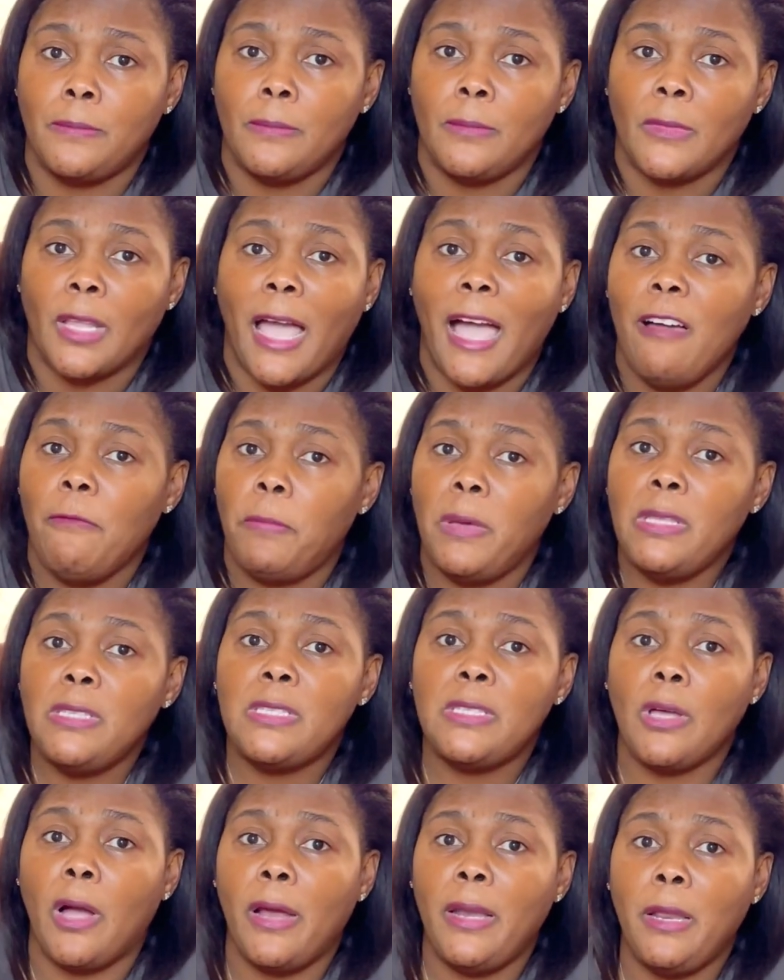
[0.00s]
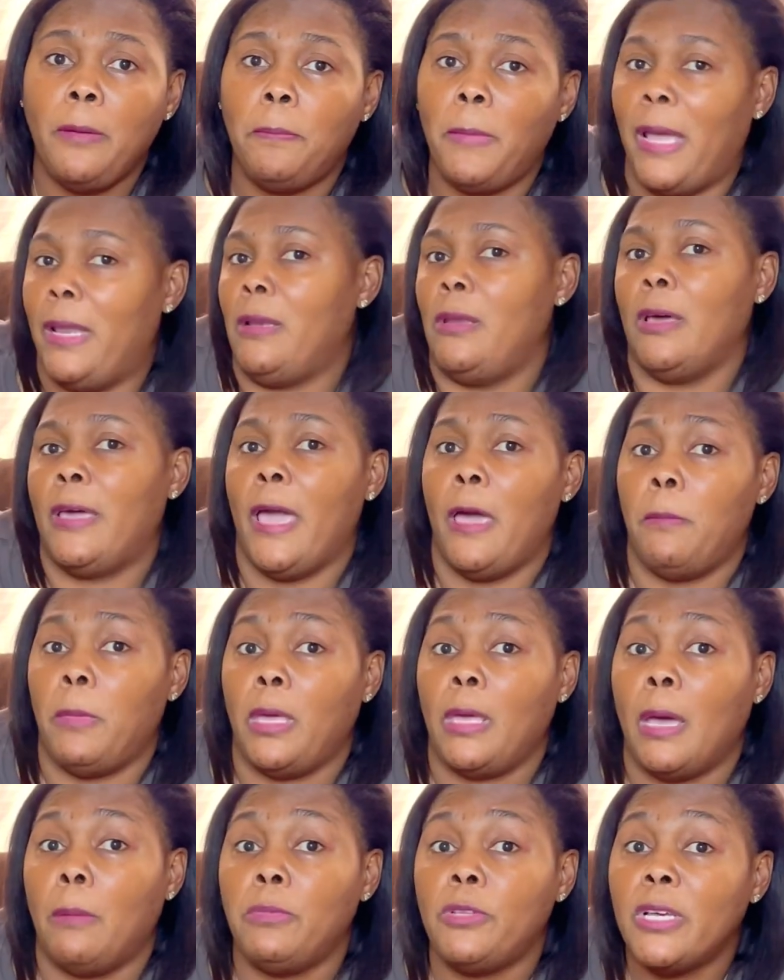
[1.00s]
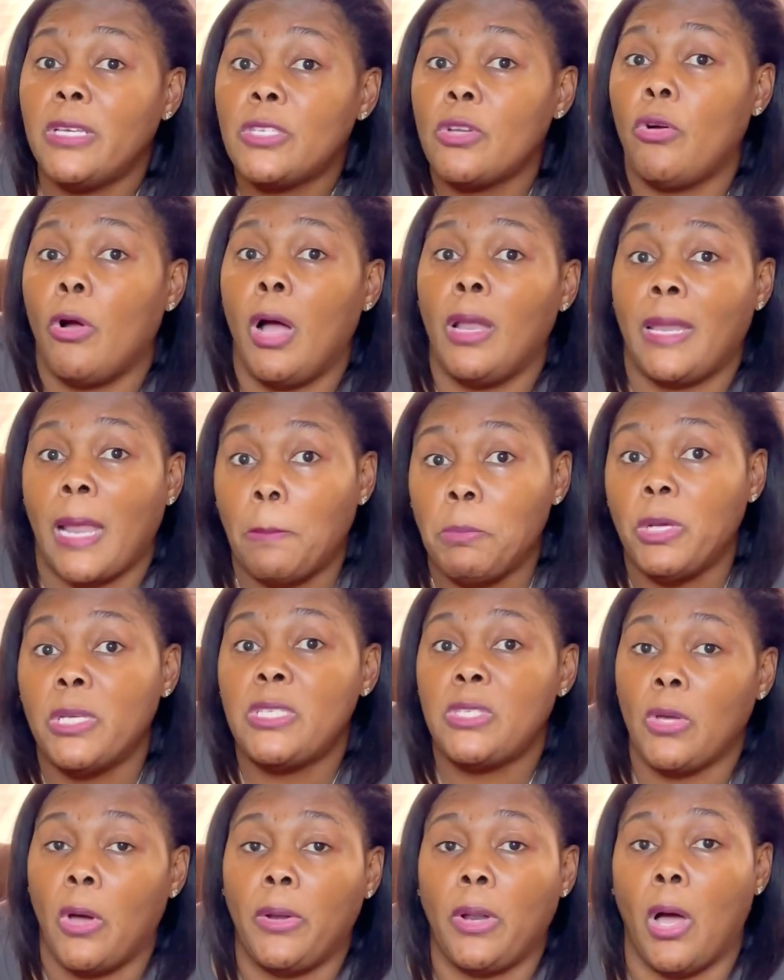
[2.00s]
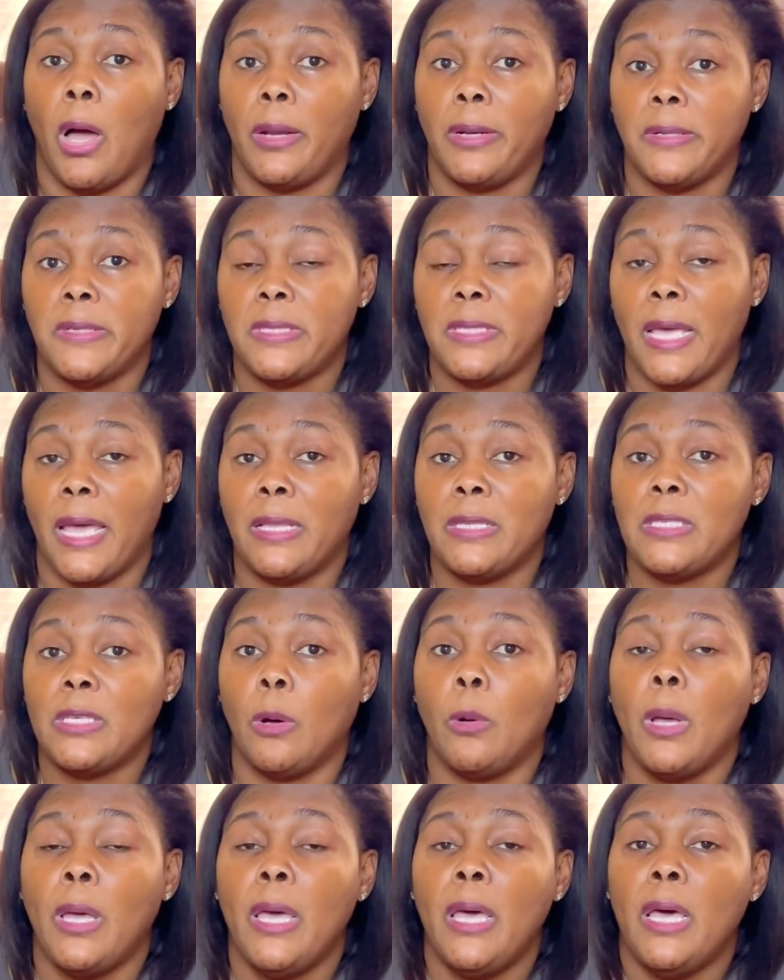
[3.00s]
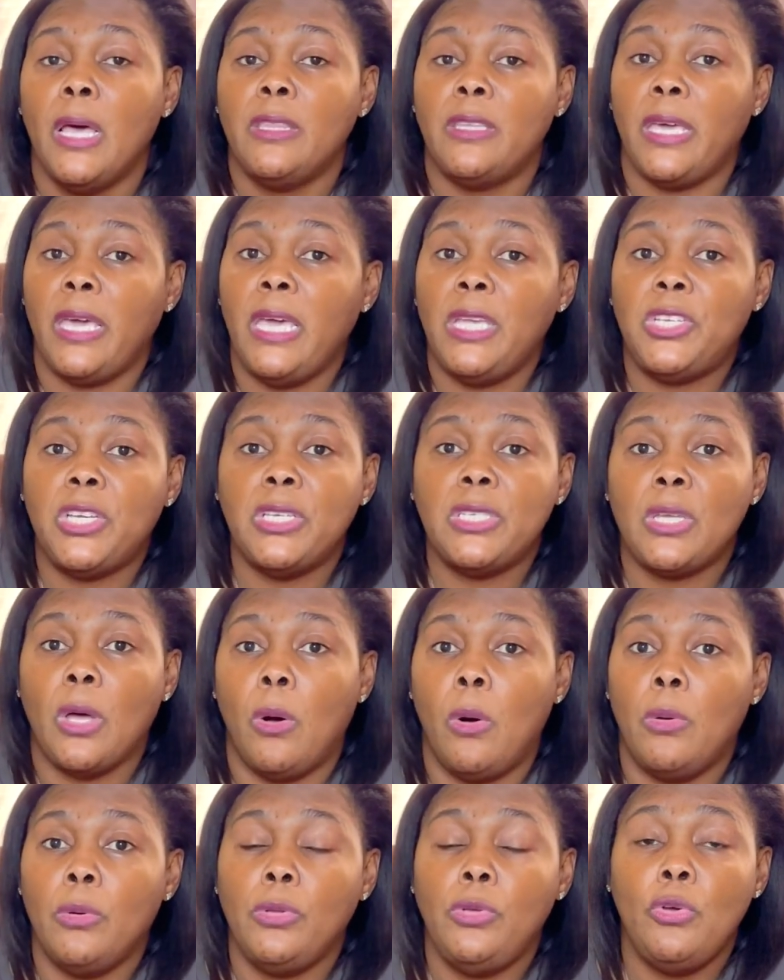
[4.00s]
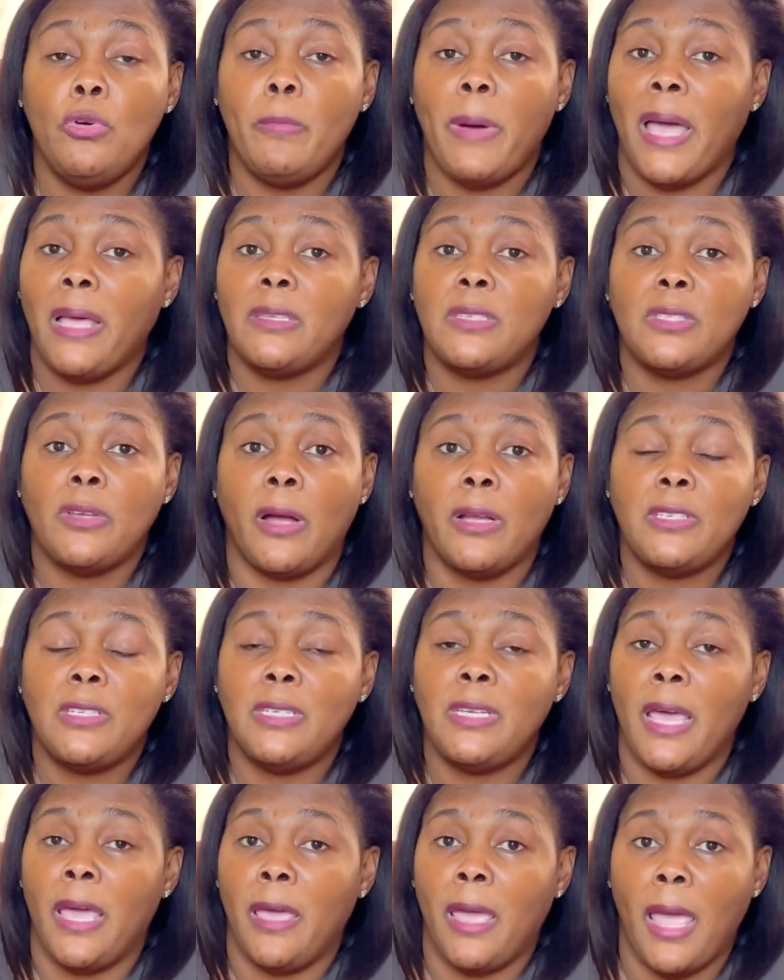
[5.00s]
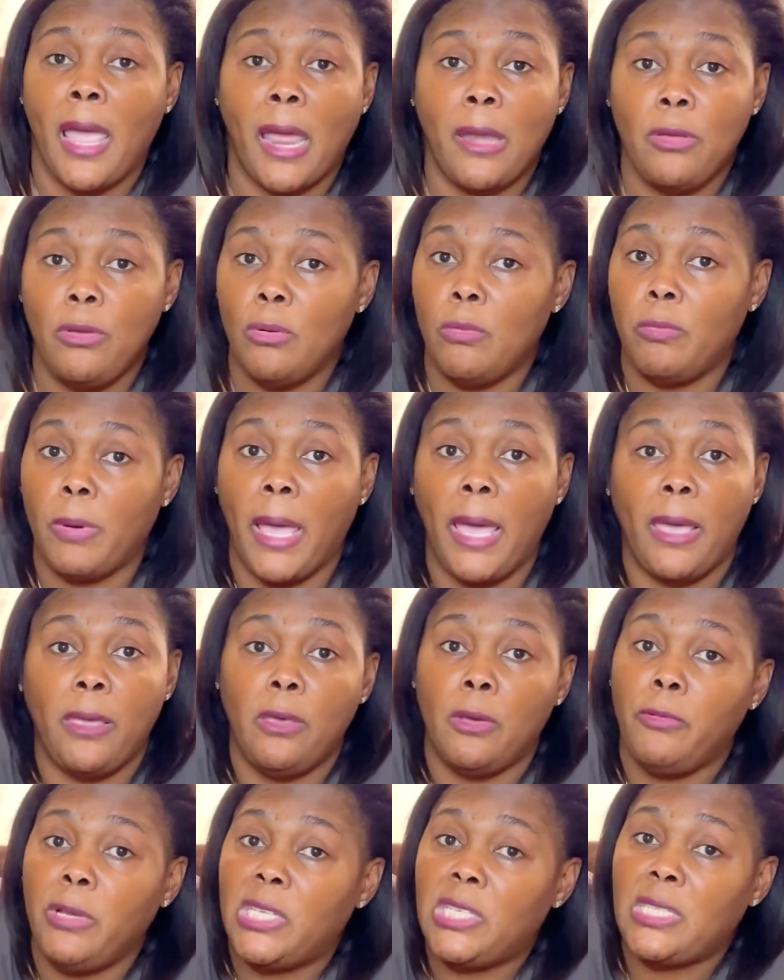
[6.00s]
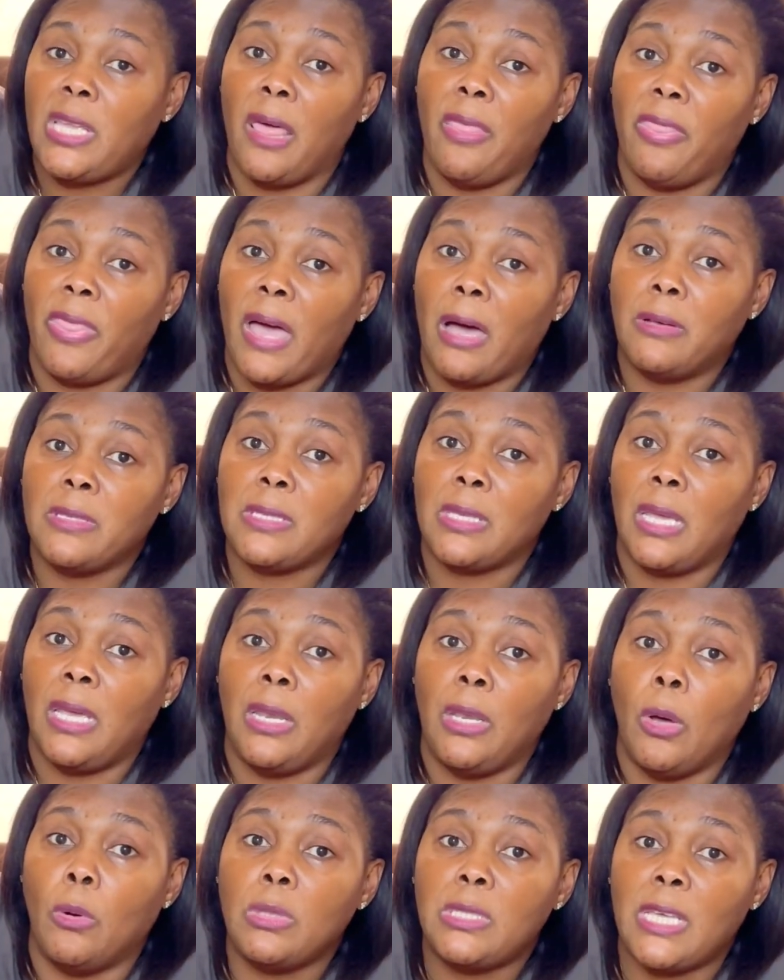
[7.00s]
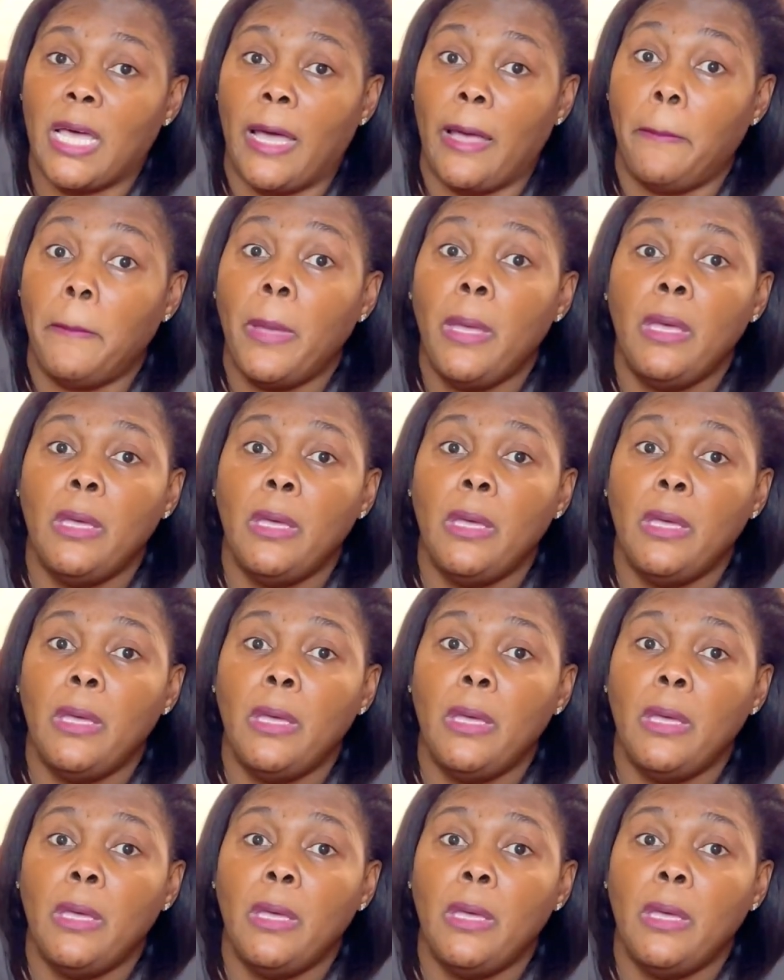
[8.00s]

I've been started, and look at me, I'm just crawling, I'm just starting to understand. So to each his own. You might start today and you reach 10,000 in no time.